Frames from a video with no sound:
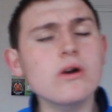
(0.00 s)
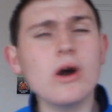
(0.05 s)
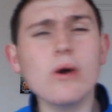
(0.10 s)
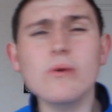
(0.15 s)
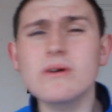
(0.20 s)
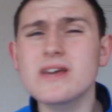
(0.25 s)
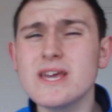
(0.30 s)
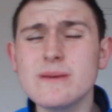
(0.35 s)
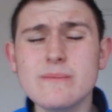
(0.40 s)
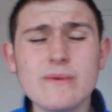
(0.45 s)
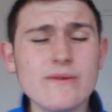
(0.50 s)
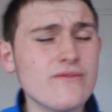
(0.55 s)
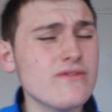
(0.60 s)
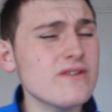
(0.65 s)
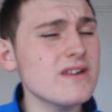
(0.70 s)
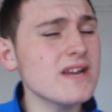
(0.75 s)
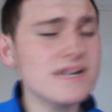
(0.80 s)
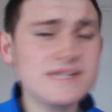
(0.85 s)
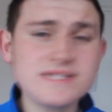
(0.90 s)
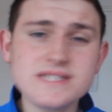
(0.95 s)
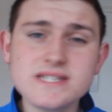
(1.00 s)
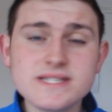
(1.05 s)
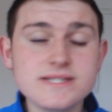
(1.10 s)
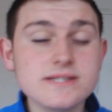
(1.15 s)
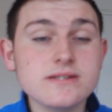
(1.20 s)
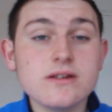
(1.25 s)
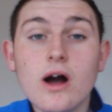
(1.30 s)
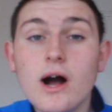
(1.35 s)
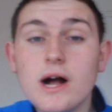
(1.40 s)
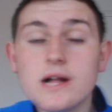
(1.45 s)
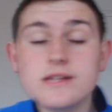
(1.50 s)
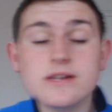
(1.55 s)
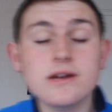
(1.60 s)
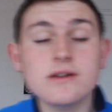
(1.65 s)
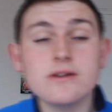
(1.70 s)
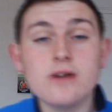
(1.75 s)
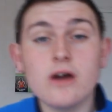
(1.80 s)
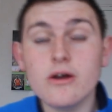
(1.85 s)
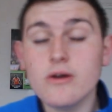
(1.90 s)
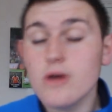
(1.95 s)
goalkeeper for next season? I
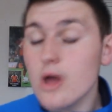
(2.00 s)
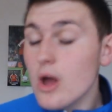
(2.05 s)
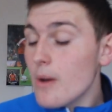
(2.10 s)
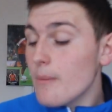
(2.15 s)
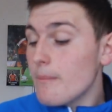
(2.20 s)
don't know.